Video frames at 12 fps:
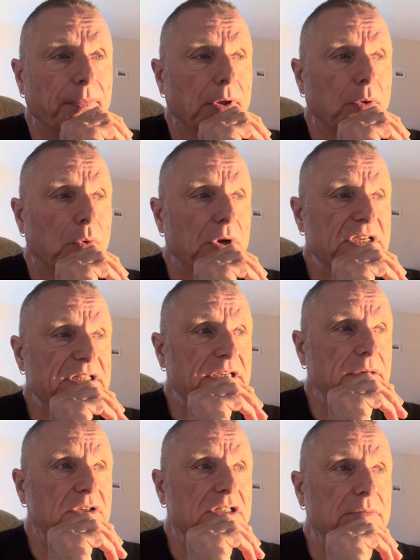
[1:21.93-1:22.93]
which
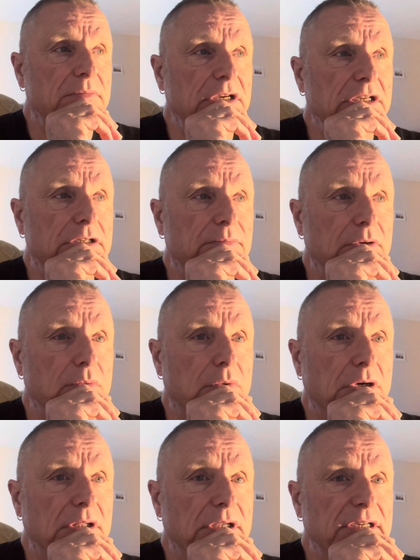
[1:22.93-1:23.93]
seems to me to be
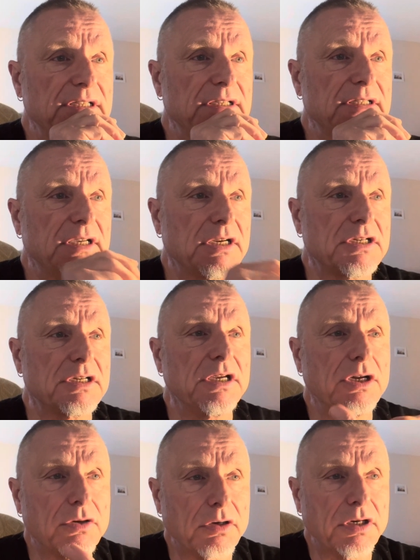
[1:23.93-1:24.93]
one that is essentially
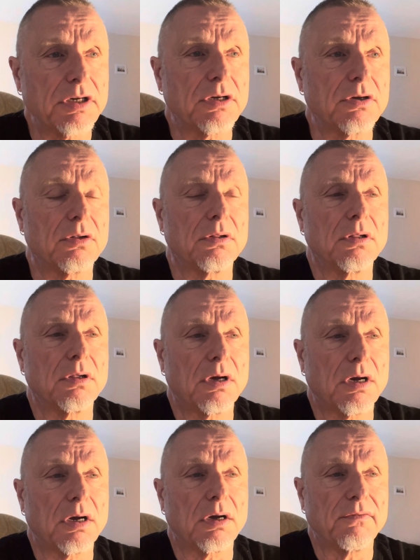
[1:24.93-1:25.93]
critical
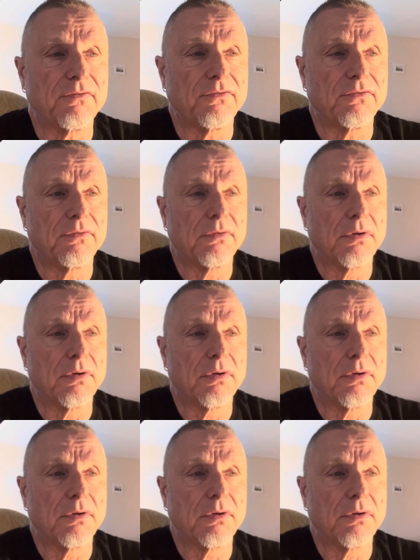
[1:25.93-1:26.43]
of